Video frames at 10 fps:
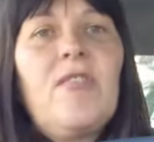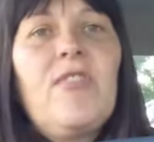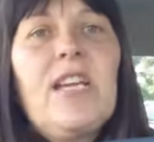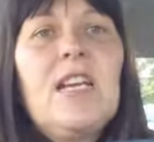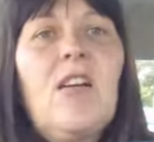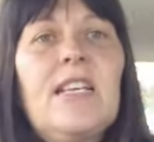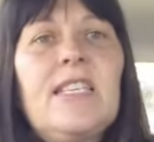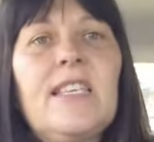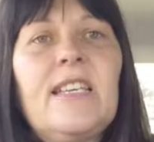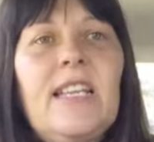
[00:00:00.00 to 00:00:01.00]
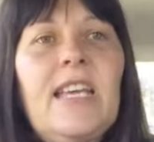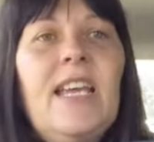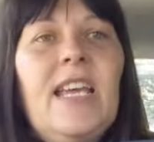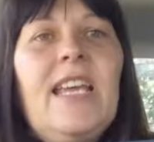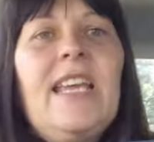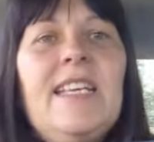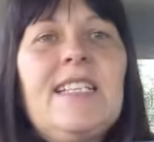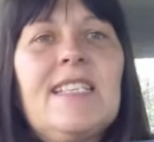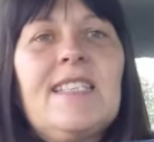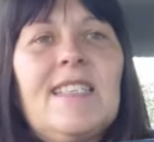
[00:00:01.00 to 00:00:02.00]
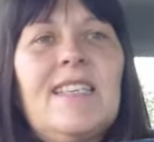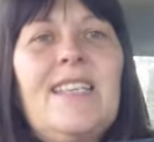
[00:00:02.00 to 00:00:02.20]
realise that it's,